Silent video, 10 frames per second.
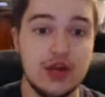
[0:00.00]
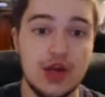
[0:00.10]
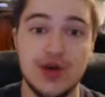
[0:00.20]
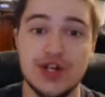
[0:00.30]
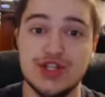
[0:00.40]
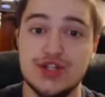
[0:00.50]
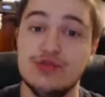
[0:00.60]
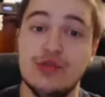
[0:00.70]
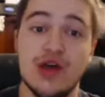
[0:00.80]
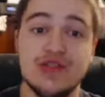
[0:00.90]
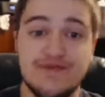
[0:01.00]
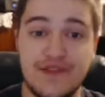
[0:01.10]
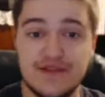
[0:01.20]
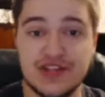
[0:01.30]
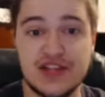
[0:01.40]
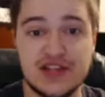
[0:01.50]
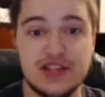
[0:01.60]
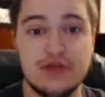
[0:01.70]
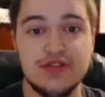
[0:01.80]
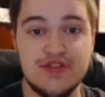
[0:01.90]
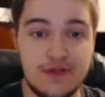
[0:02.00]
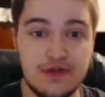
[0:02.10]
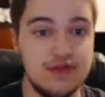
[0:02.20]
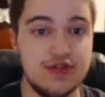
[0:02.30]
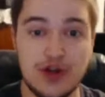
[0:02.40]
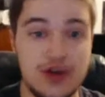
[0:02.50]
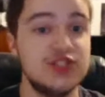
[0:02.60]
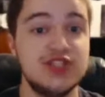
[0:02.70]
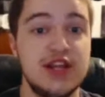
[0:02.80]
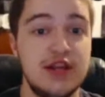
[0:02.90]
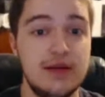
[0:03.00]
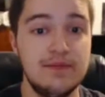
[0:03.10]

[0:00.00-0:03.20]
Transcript: going into 2015 until his feud with John Cena.